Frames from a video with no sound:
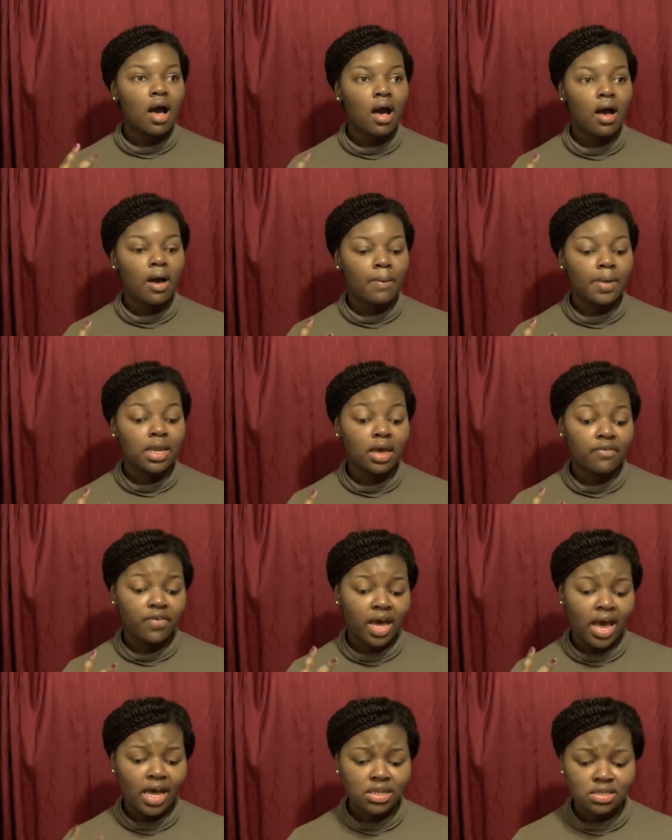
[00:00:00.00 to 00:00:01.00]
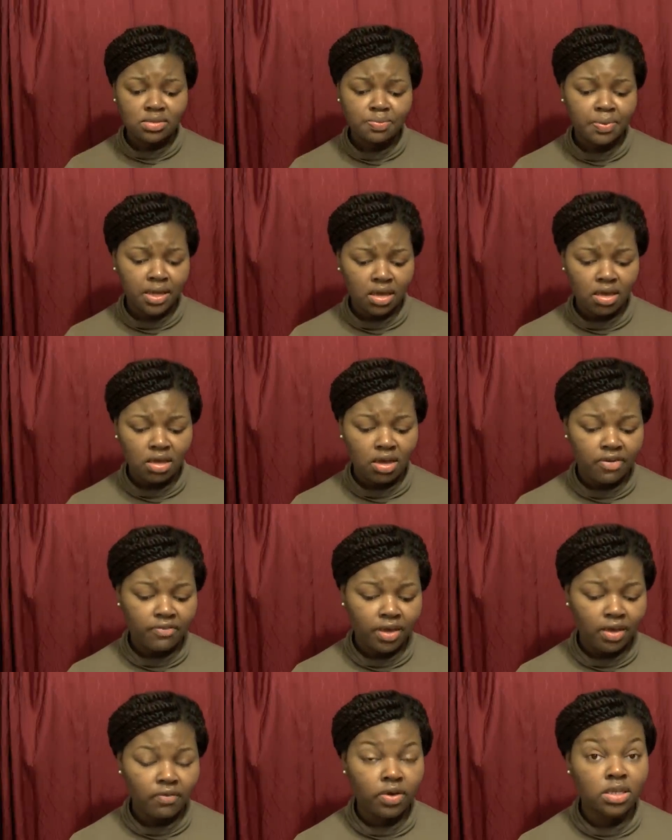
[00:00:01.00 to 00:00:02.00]
And if I had to pick a
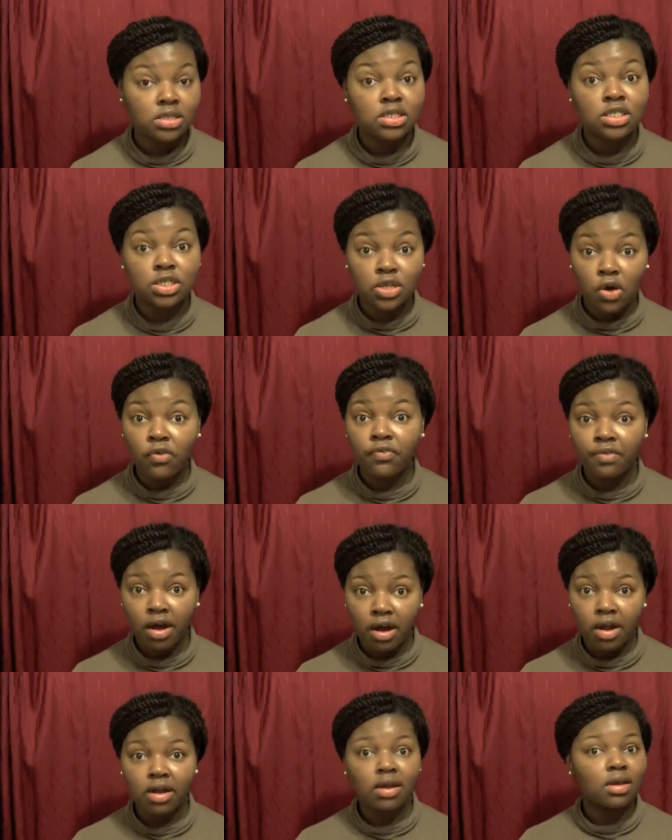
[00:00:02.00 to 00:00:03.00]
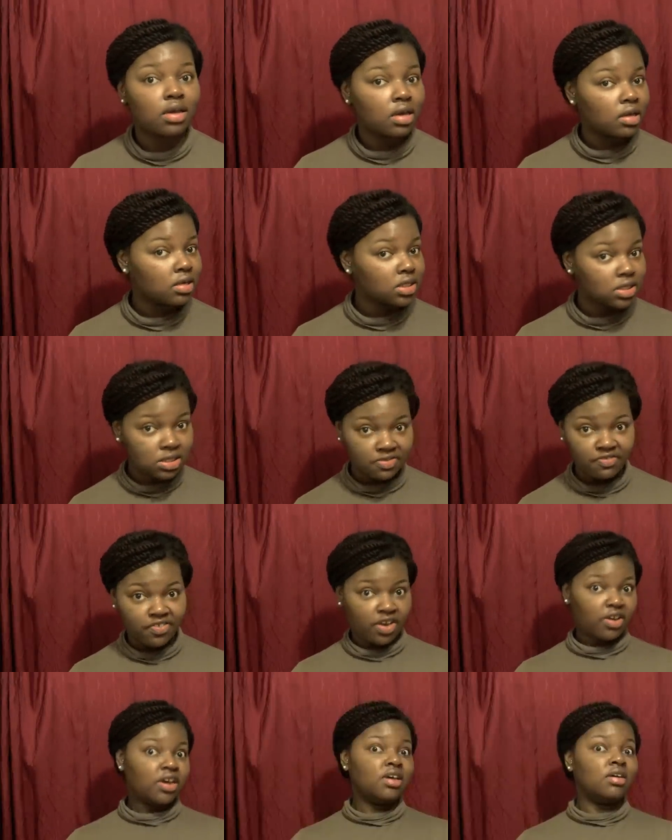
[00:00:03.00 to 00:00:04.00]
favorite so far, again, it's
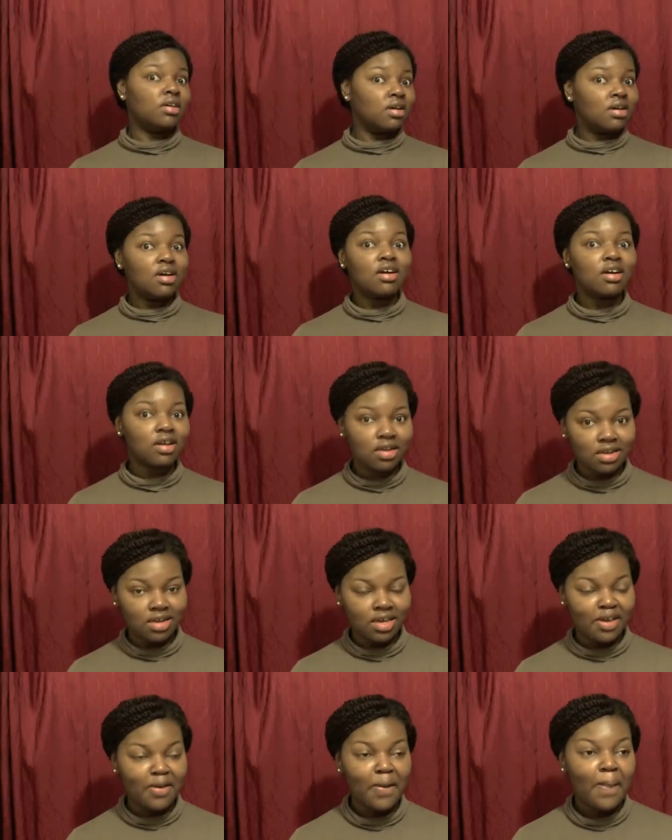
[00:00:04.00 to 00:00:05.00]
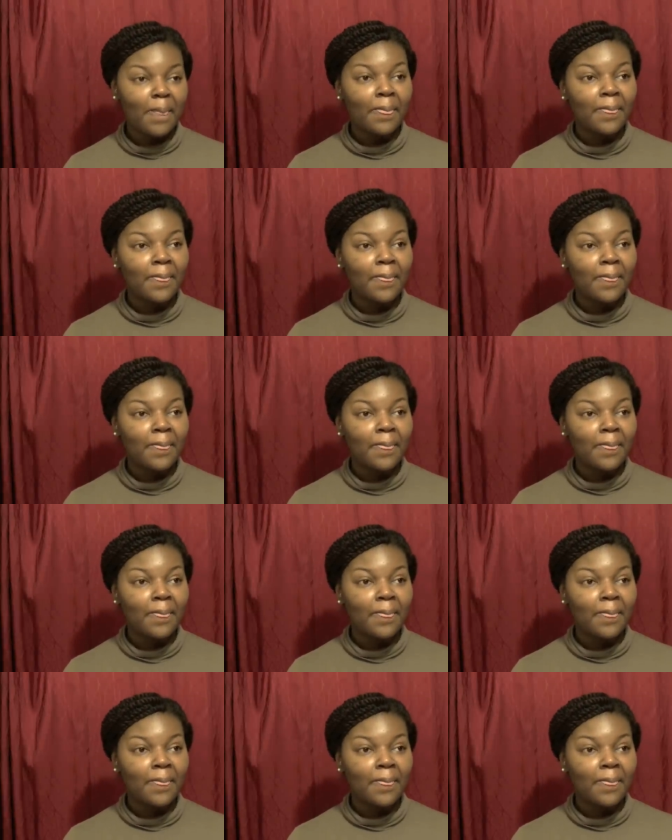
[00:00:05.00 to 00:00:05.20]
very early,